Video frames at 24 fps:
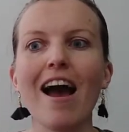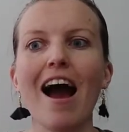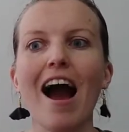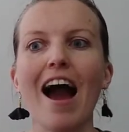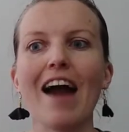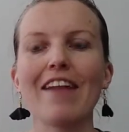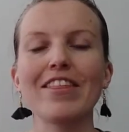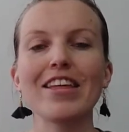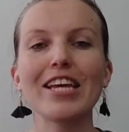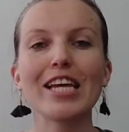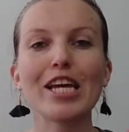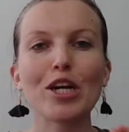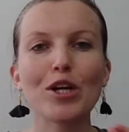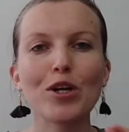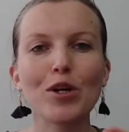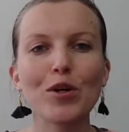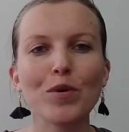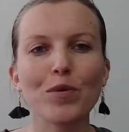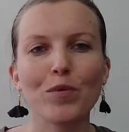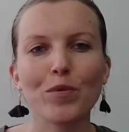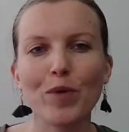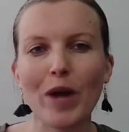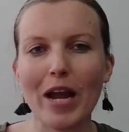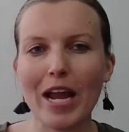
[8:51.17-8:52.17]
I think a
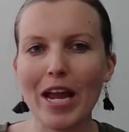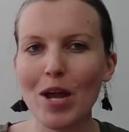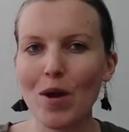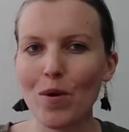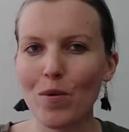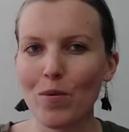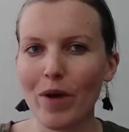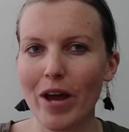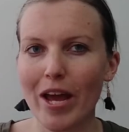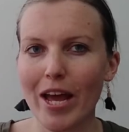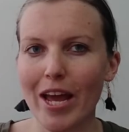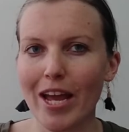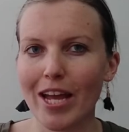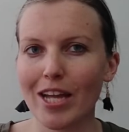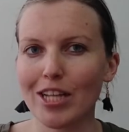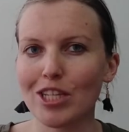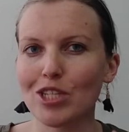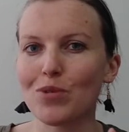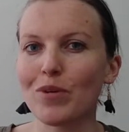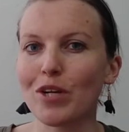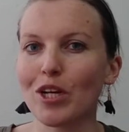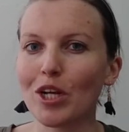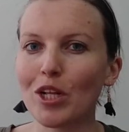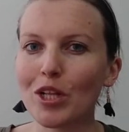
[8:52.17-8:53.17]
great way
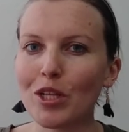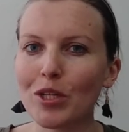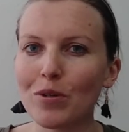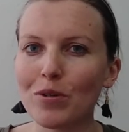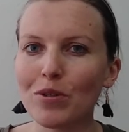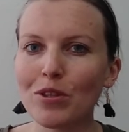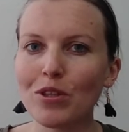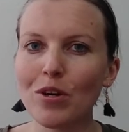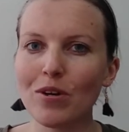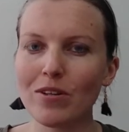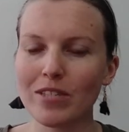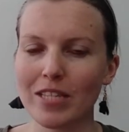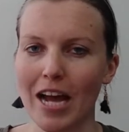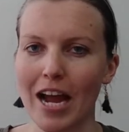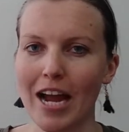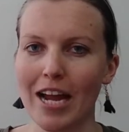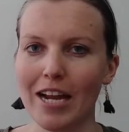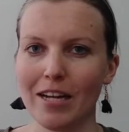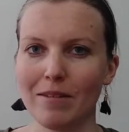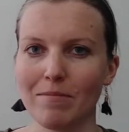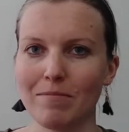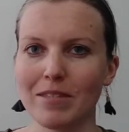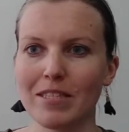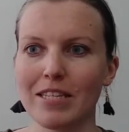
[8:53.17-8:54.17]
to include those
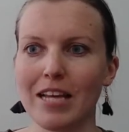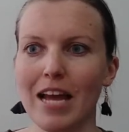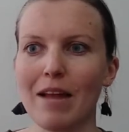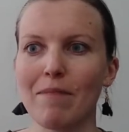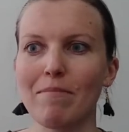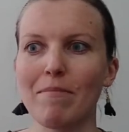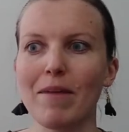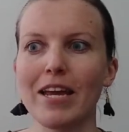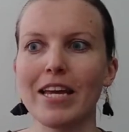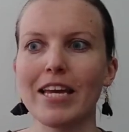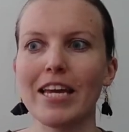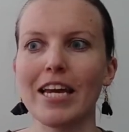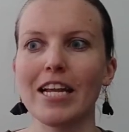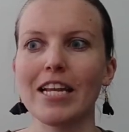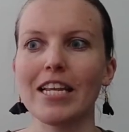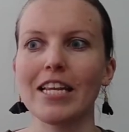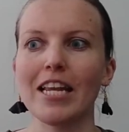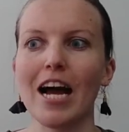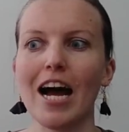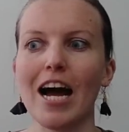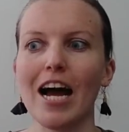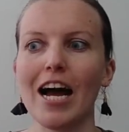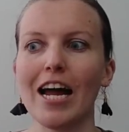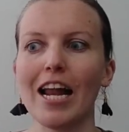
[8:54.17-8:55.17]
items and make it
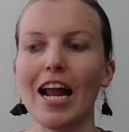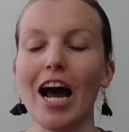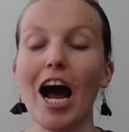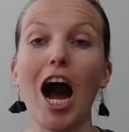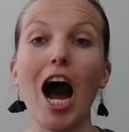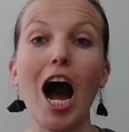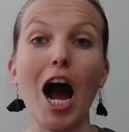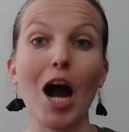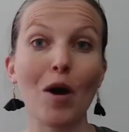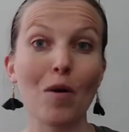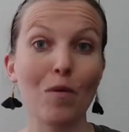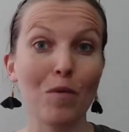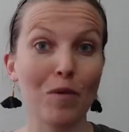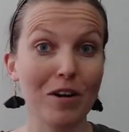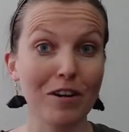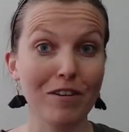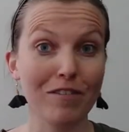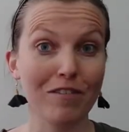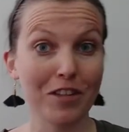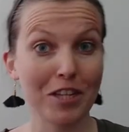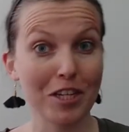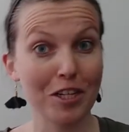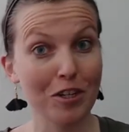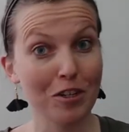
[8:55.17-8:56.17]
not awkward
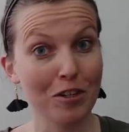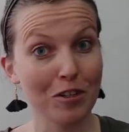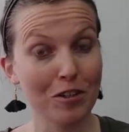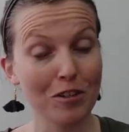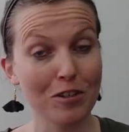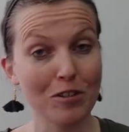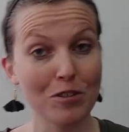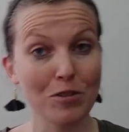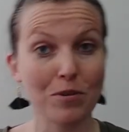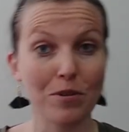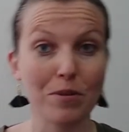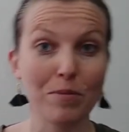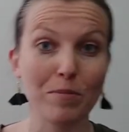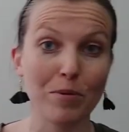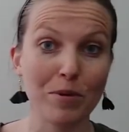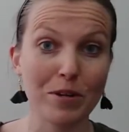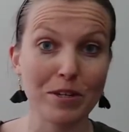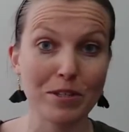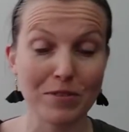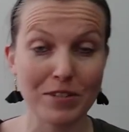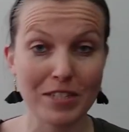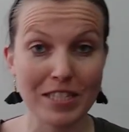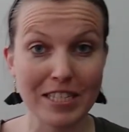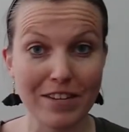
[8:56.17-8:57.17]
for the girls or the
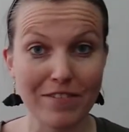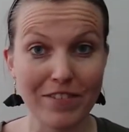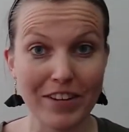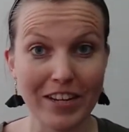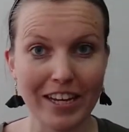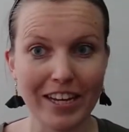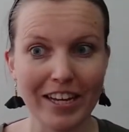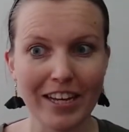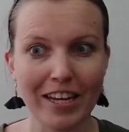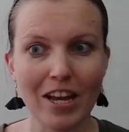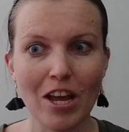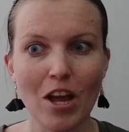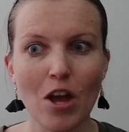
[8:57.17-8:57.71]
boys receiving it